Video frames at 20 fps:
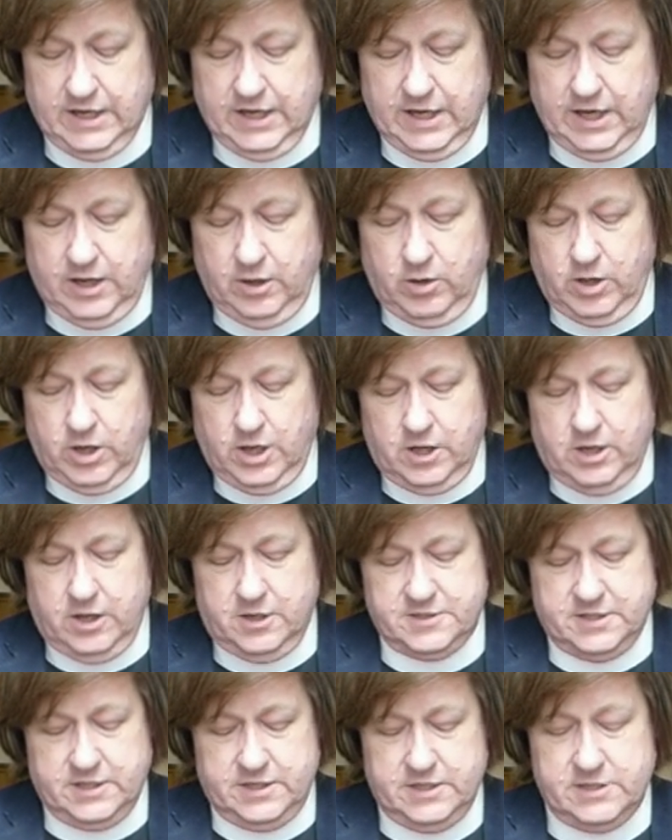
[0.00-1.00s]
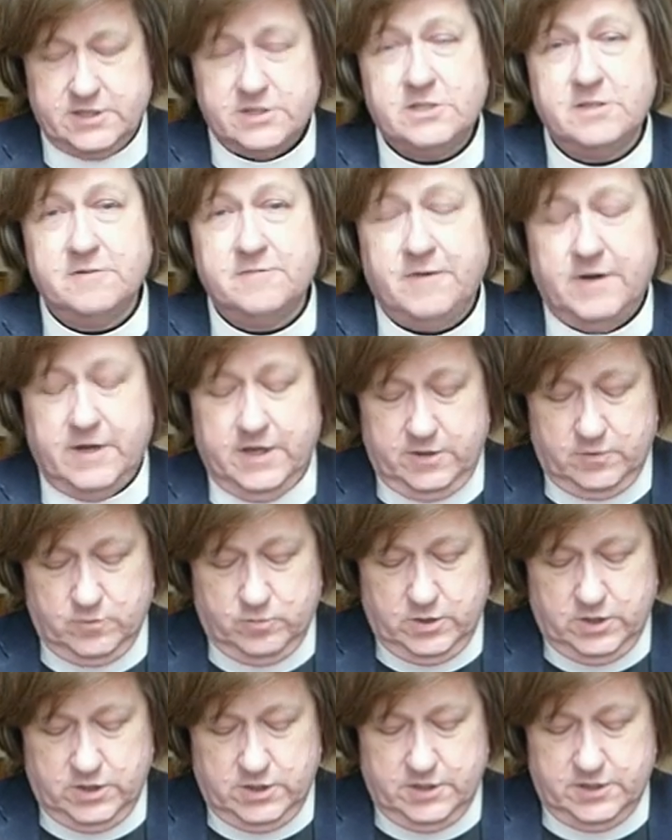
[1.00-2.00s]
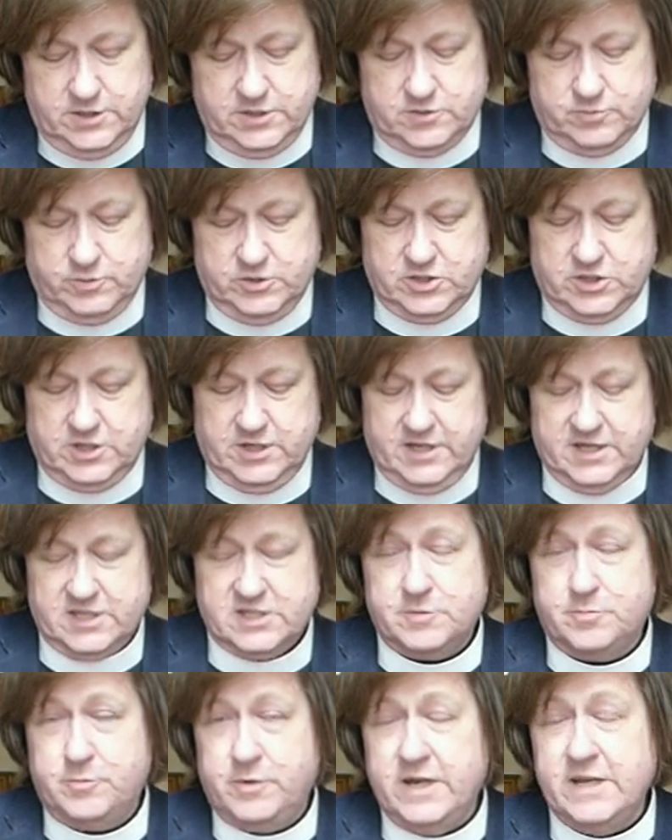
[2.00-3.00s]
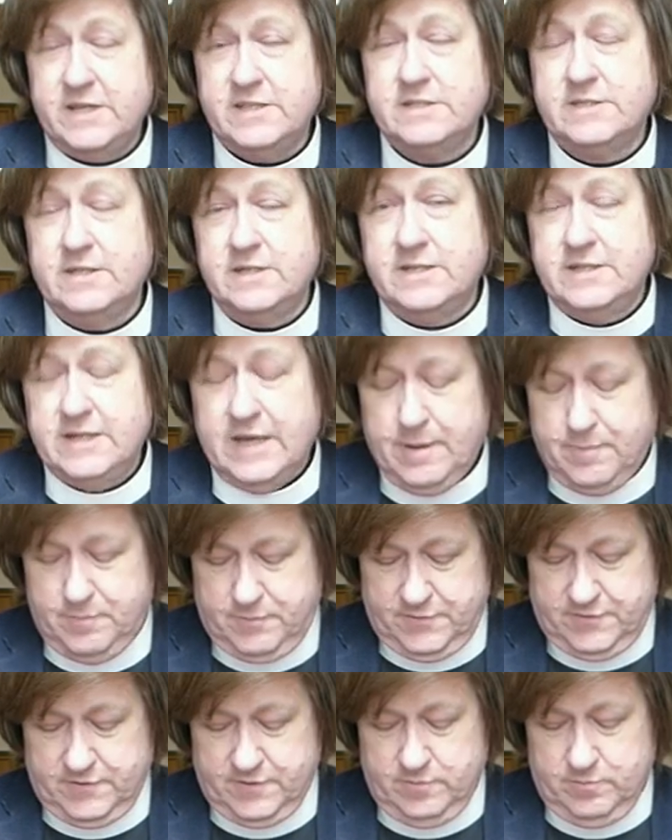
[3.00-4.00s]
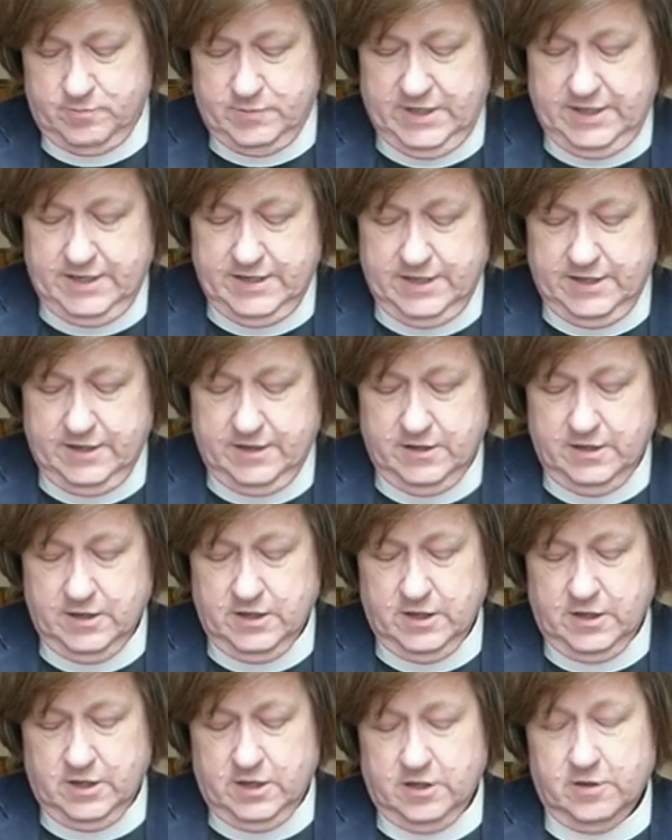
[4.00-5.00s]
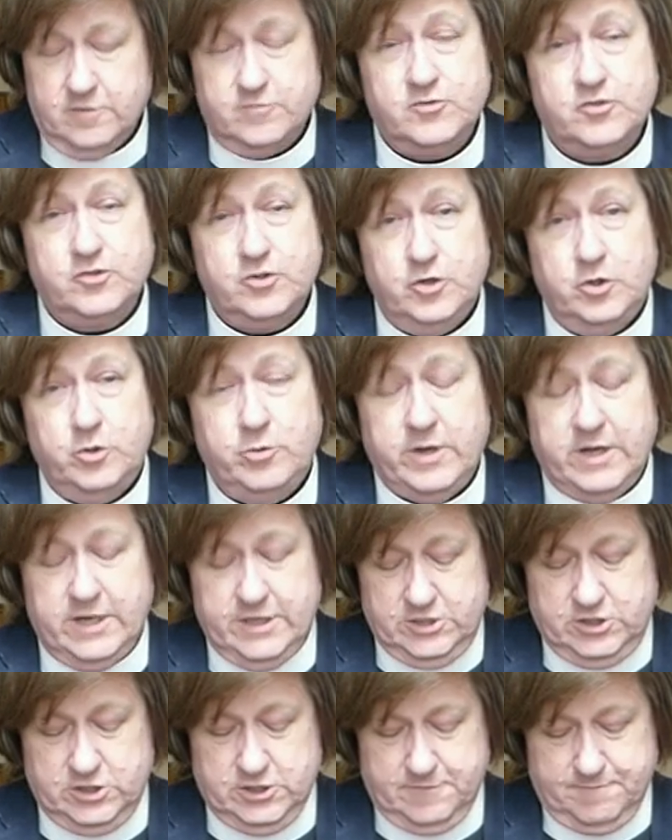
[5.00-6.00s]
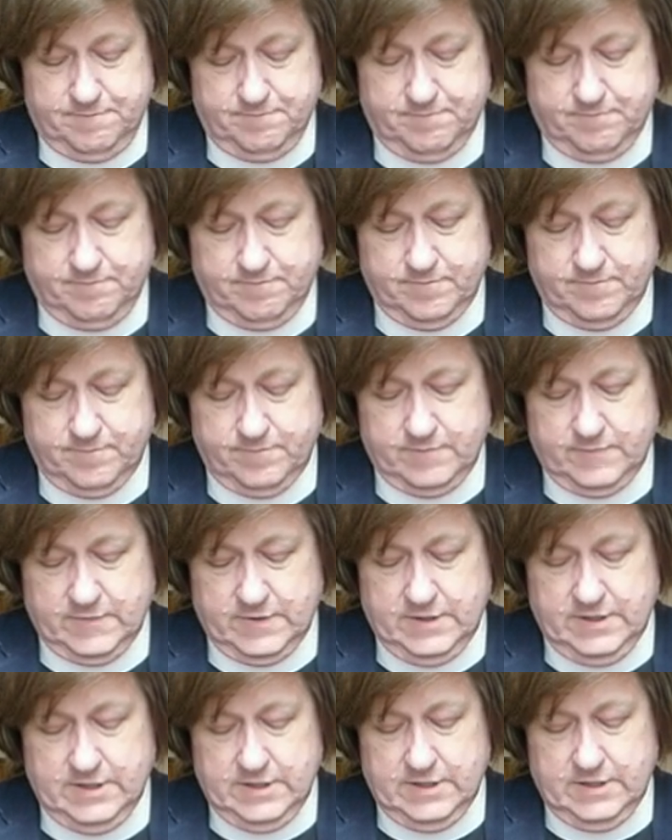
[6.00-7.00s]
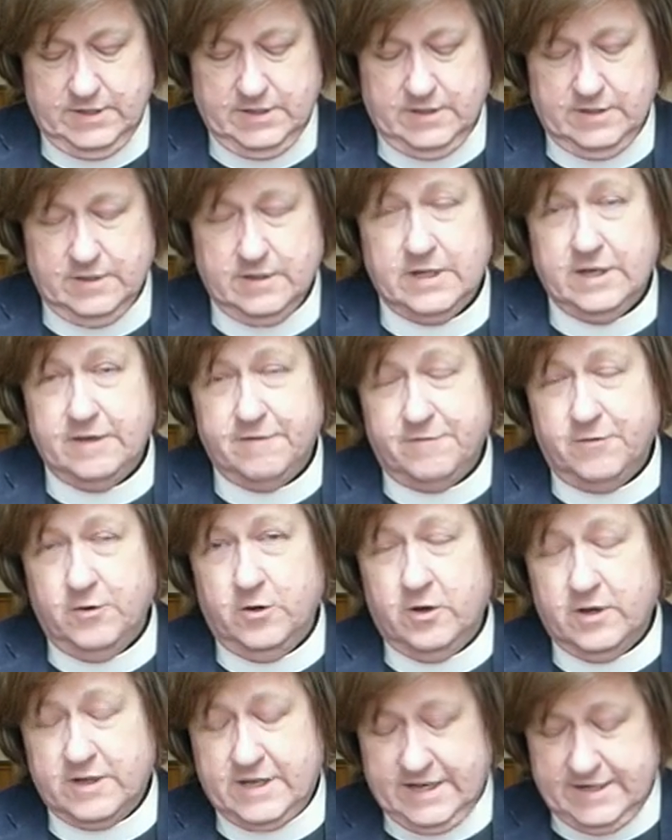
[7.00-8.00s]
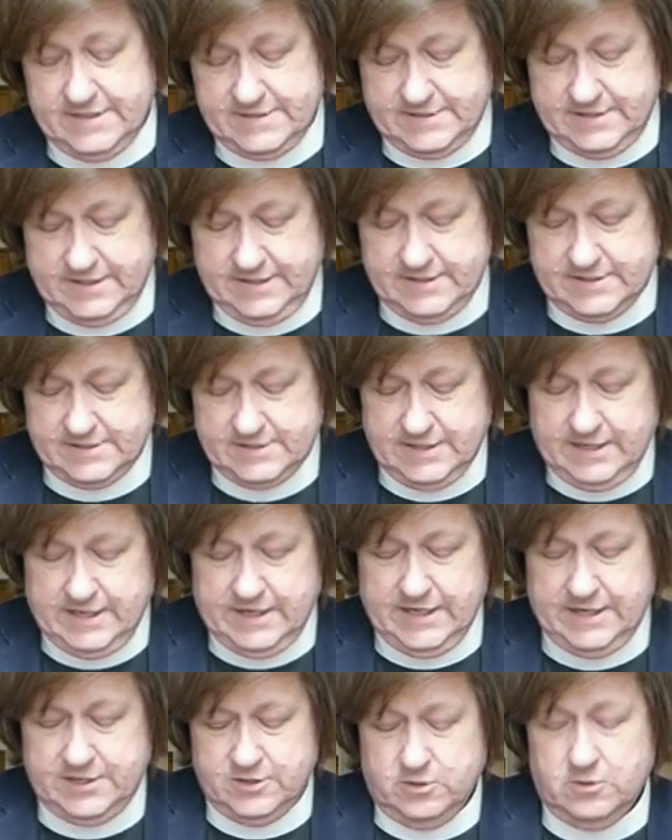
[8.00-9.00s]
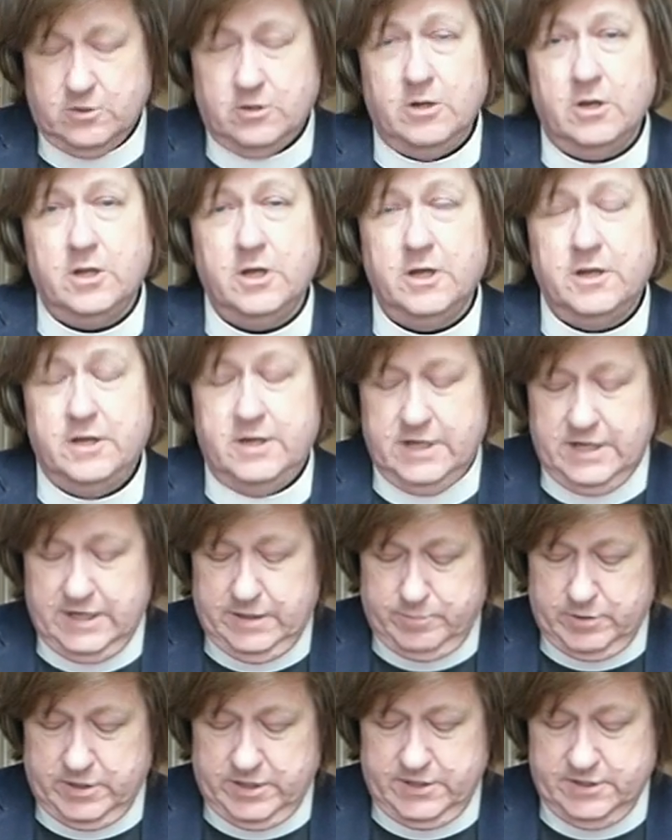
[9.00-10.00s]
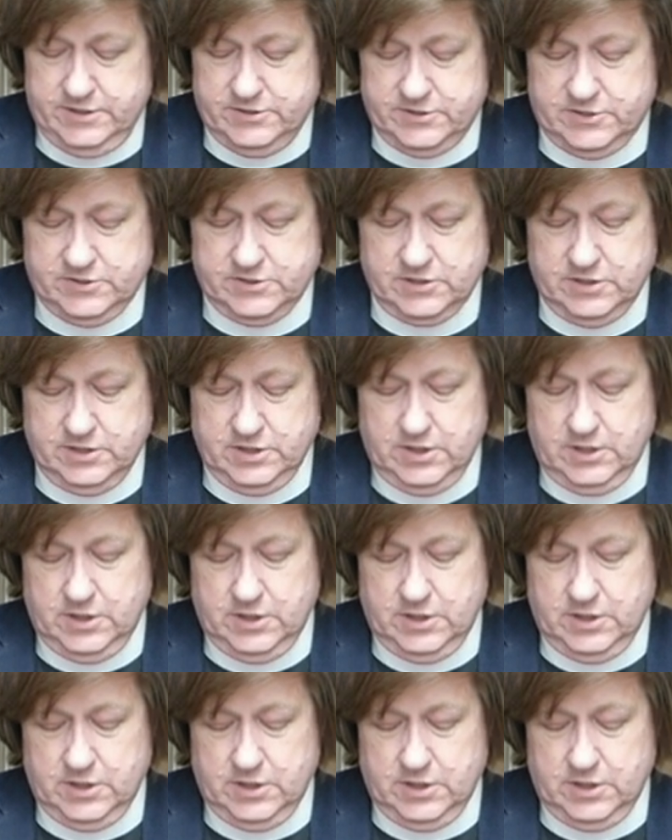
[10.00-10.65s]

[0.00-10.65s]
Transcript: how hard it is to find words which can express the depth and meaning of true religion. Therefore, casting aside all unneighbourliness,